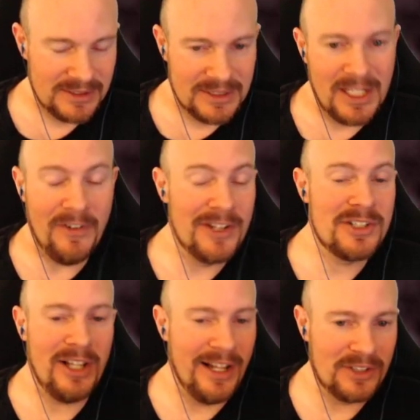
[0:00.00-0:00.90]

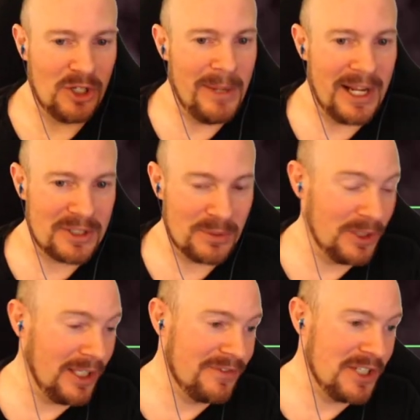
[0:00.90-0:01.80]
eventually I'll have to go back to
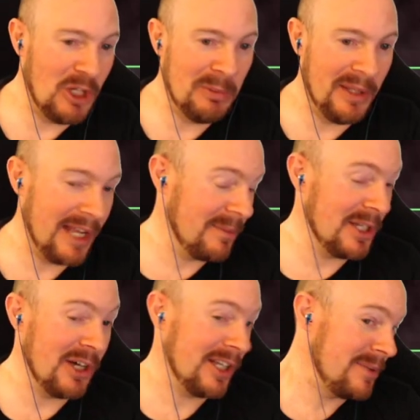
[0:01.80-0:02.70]
real FTL playing. But
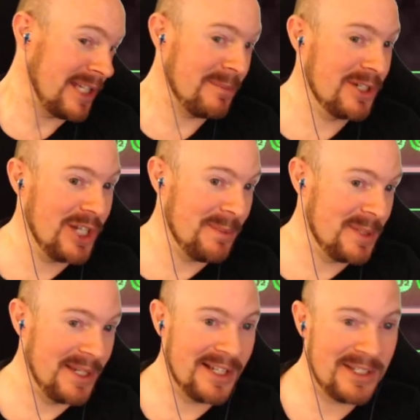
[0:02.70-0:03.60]
y'all keep sending me ships,
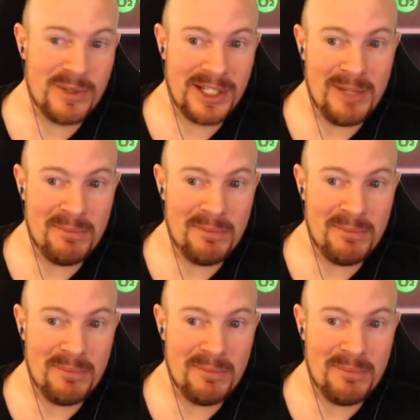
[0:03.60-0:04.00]
and I just want to keep